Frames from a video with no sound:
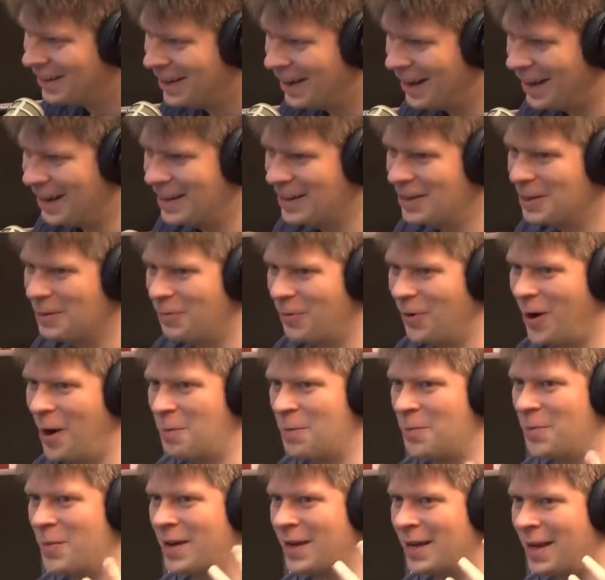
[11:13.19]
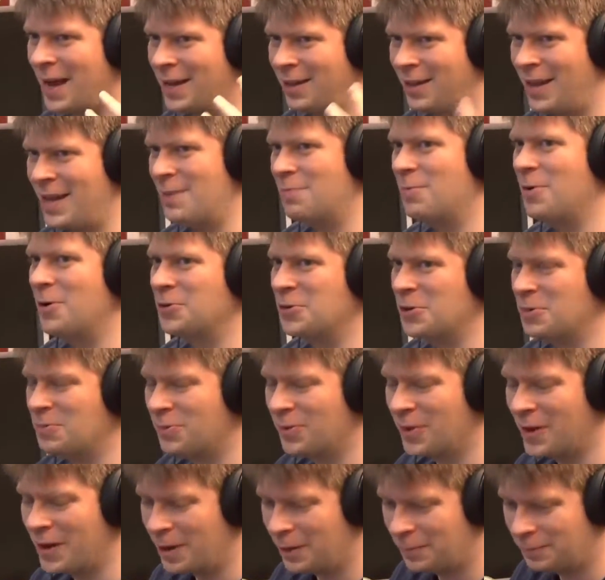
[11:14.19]
Yes. And the problem, like I like
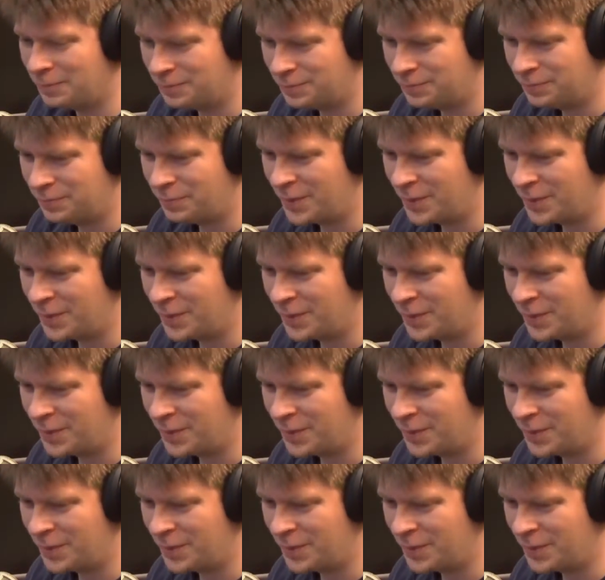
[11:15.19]
multiplayer,